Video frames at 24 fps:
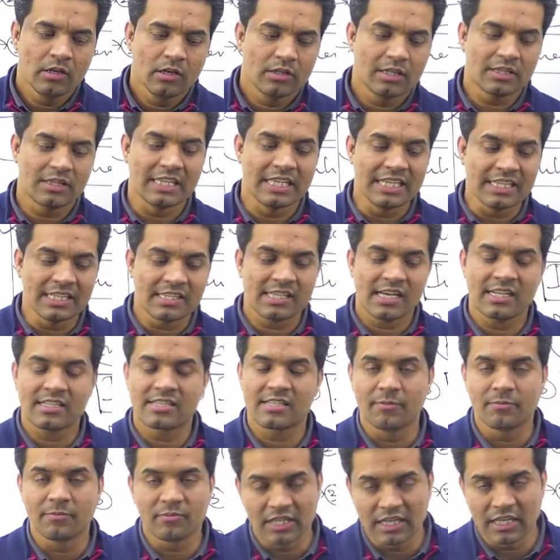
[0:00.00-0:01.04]
The things are
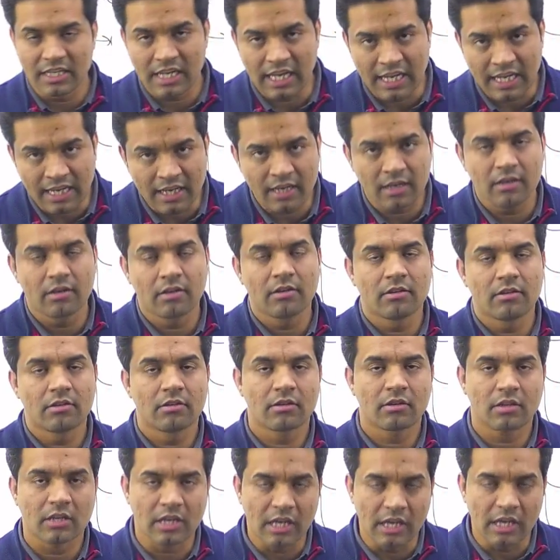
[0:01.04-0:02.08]
something like
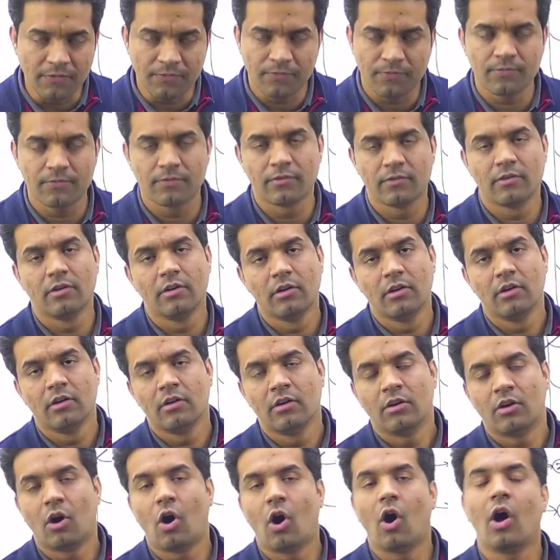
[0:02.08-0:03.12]
if
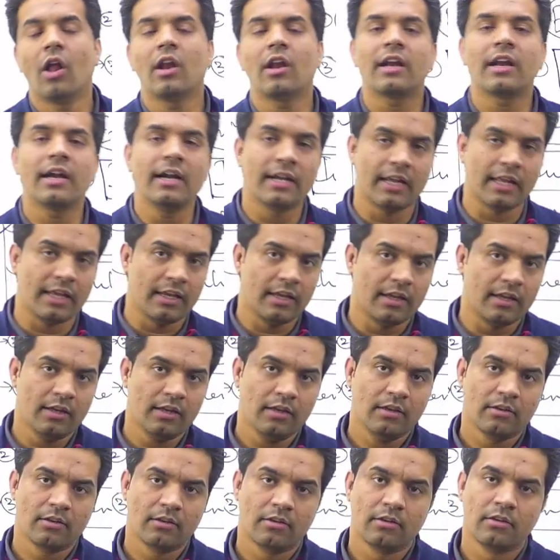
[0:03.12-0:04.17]

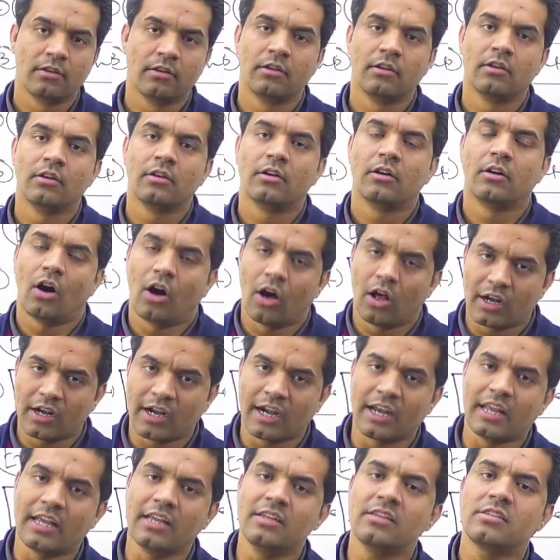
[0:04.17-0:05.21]
already
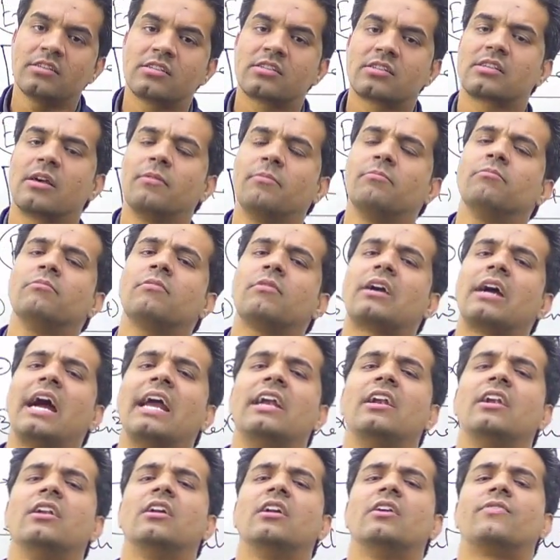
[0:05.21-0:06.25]
some
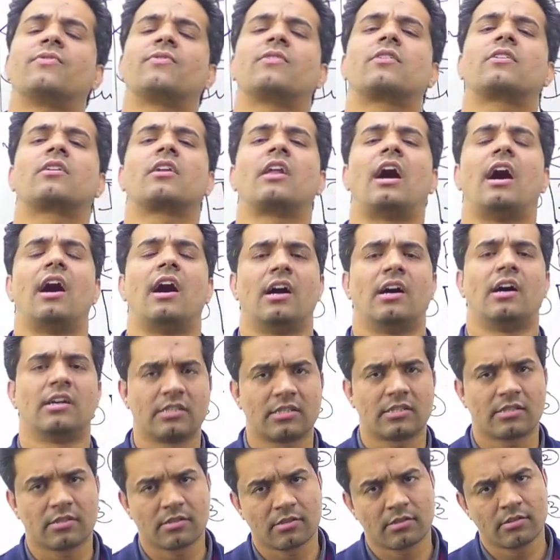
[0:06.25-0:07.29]
kind of
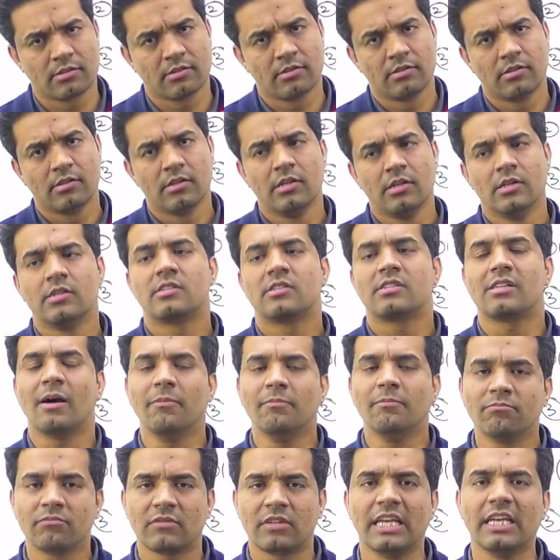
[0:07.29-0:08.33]
class,
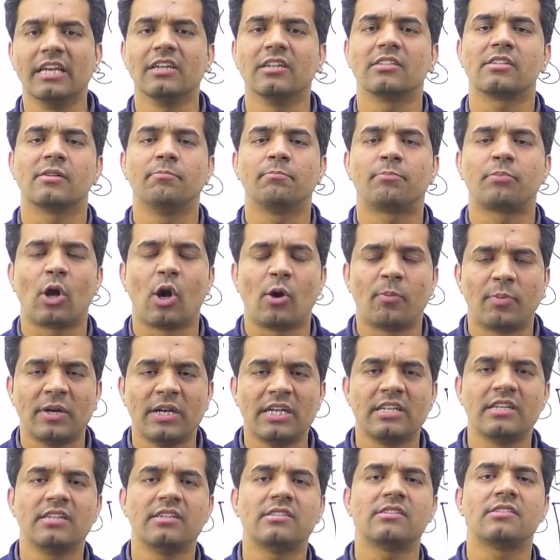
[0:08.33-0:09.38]
something, some
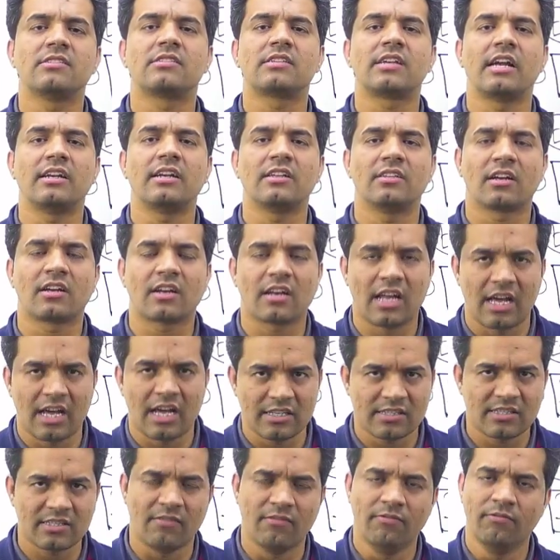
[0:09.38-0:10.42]
properties inside the
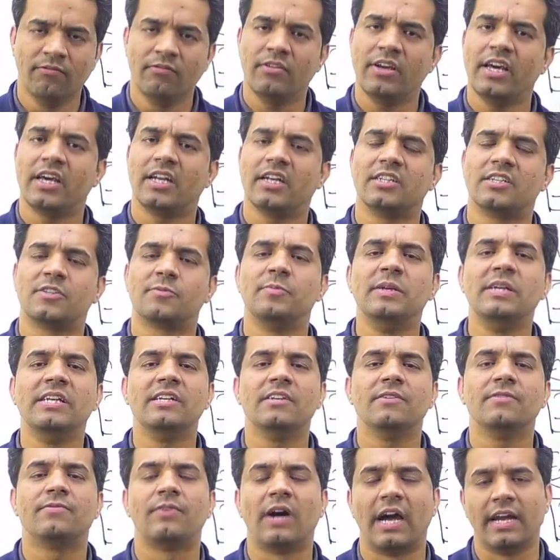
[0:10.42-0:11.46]
class, somewhere it's been
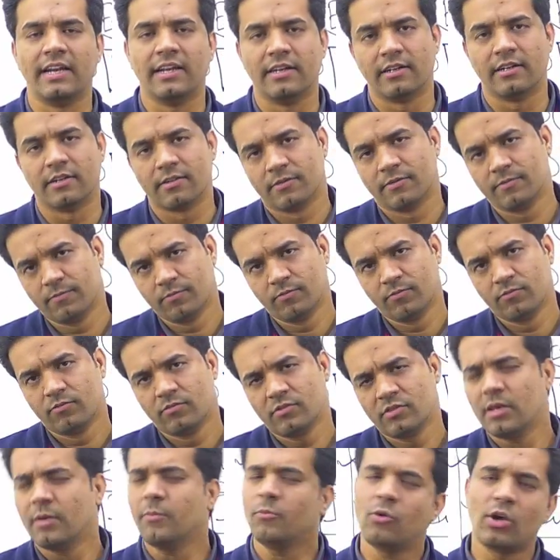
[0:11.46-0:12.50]
defined,
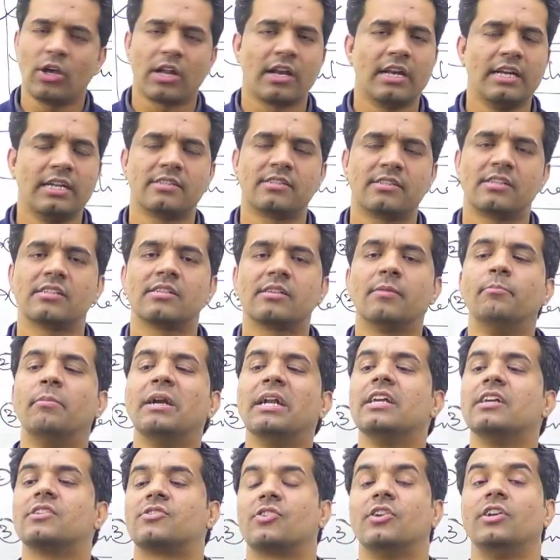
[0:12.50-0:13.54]
somewhere, let's say
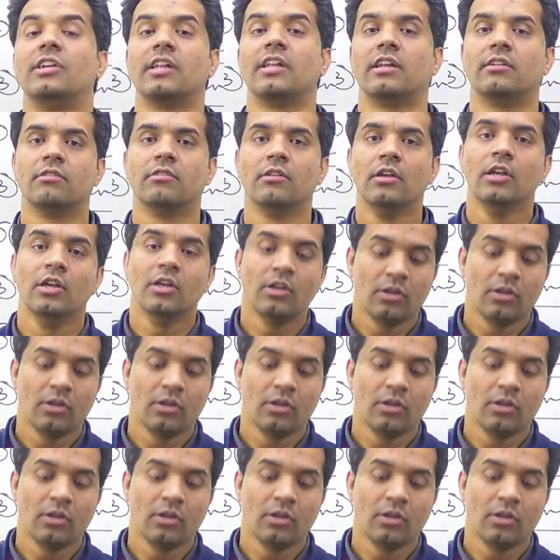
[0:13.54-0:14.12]
somebody has written,